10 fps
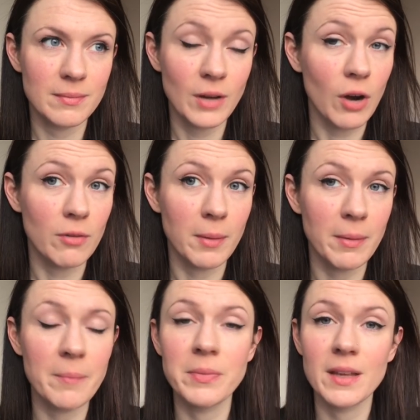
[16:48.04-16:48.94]
Can't
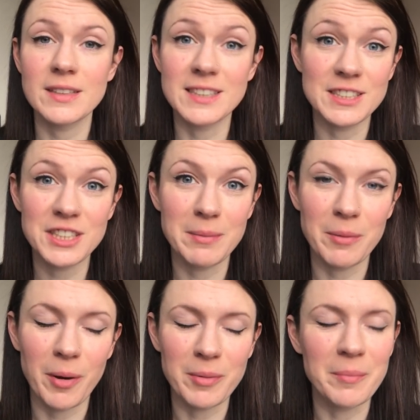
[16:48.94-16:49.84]
remember. There's an ischemic
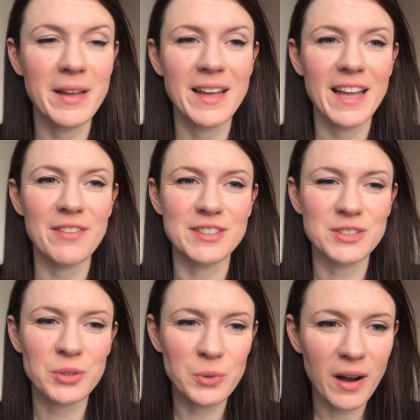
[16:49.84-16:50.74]
problem. If it's
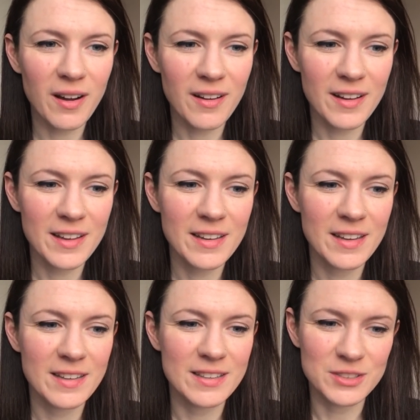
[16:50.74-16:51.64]
too high,
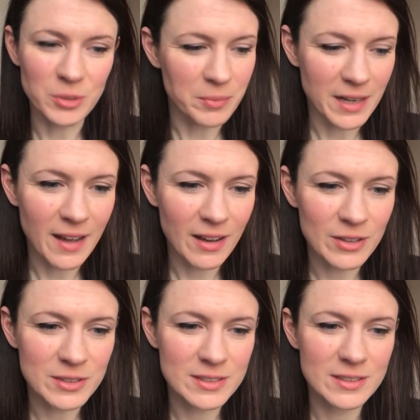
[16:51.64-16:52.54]
there's something
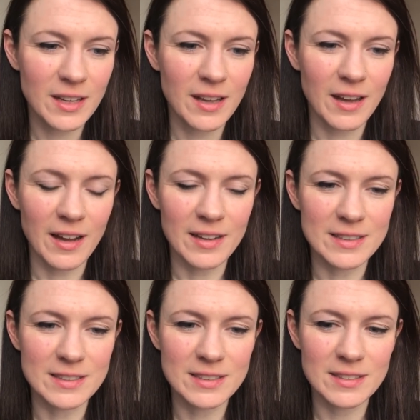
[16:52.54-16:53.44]
else.
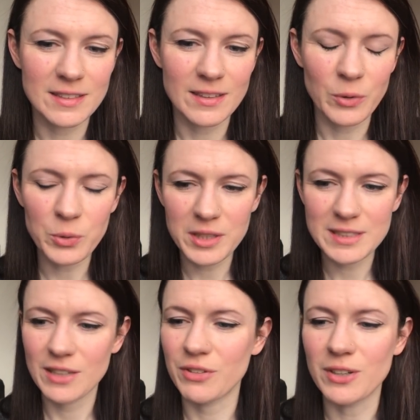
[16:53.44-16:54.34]
And all these
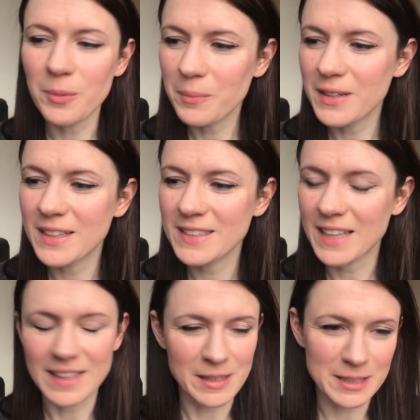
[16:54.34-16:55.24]
different numbers
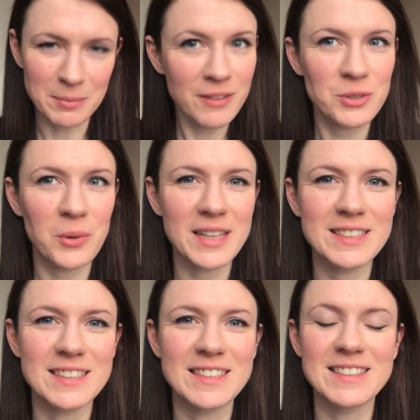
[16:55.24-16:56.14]
and these math
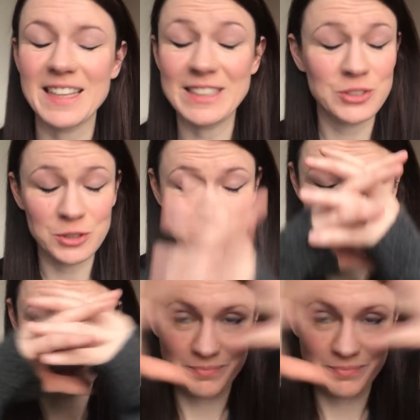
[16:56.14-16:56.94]
equations is just